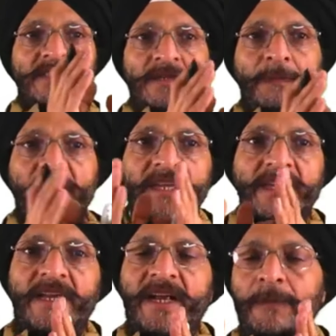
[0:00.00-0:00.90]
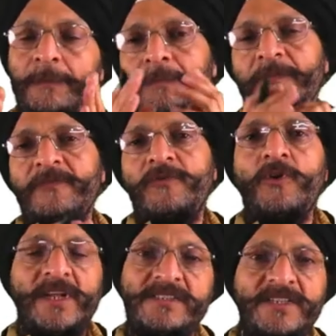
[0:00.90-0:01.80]
supply and
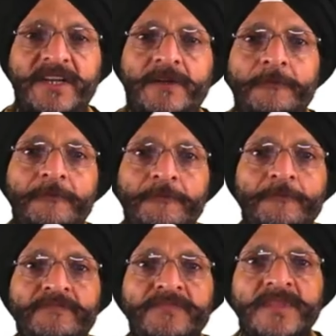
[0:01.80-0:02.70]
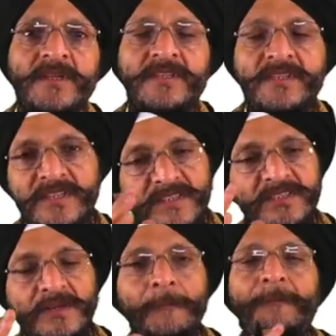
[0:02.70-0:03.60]
forex rate. This is the
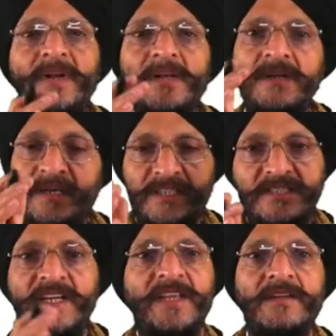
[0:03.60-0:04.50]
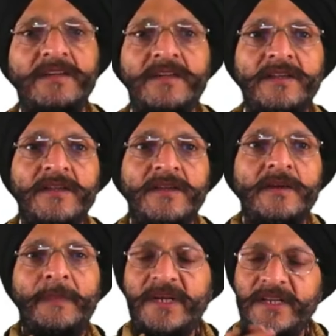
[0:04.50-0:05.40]
simple understanding.
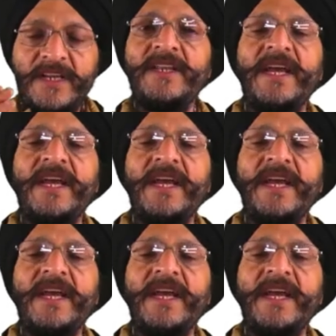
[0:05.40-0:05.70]
But in